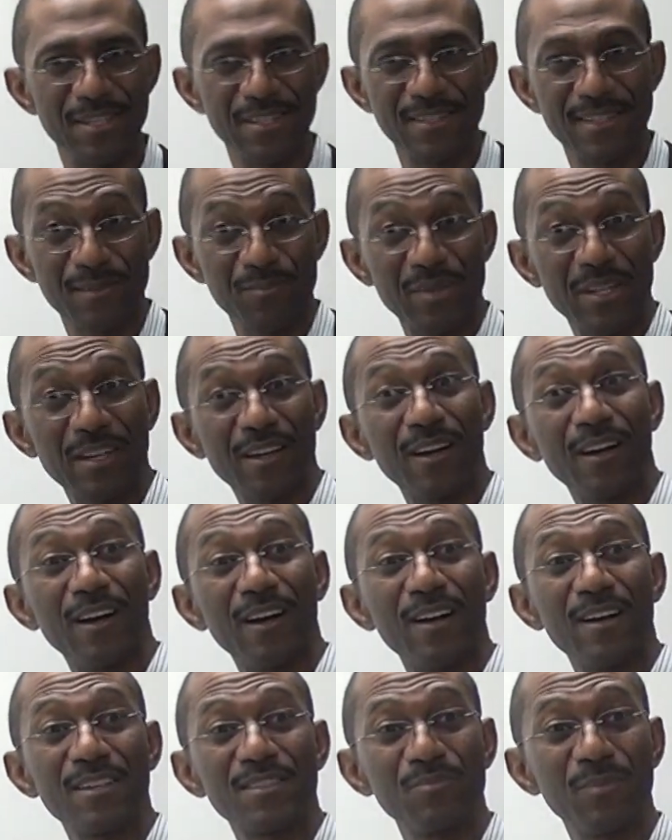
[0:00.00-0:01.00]
is it
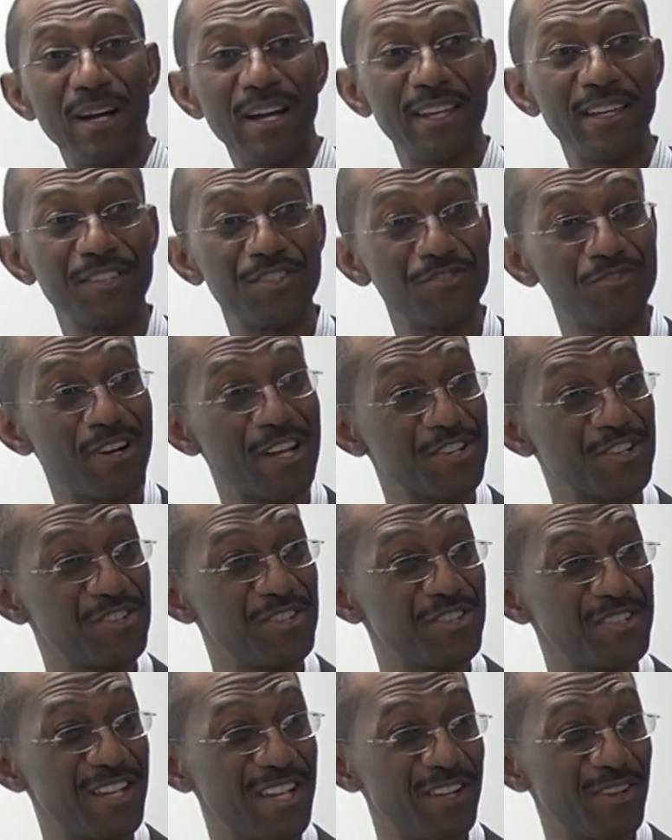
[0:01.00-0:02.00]
because my
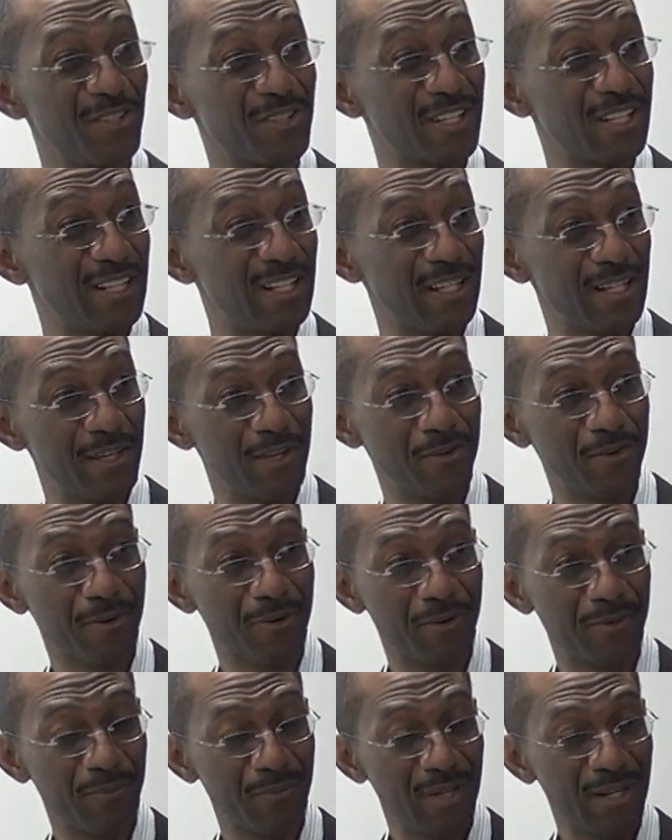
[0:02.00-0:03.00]
instructions are not
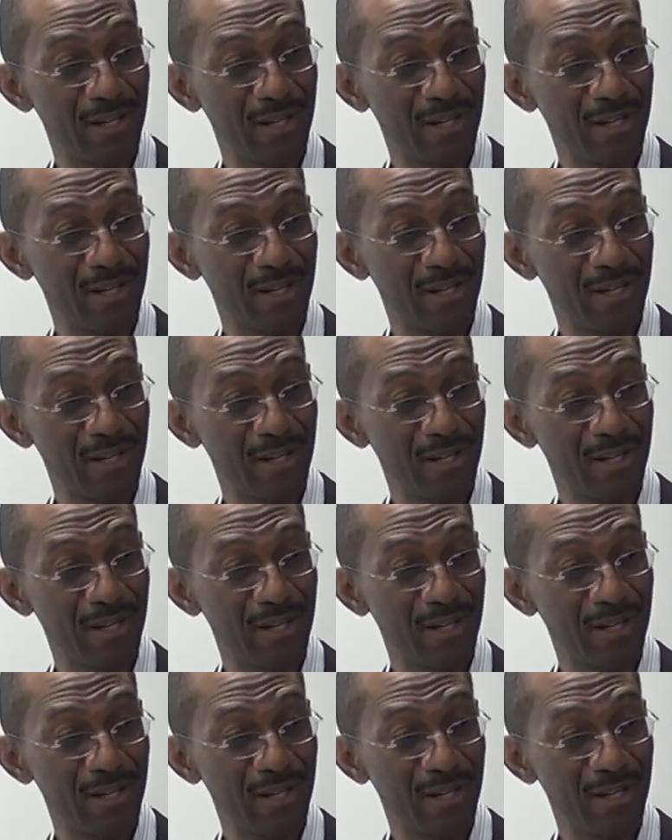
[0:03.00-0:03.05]
clear?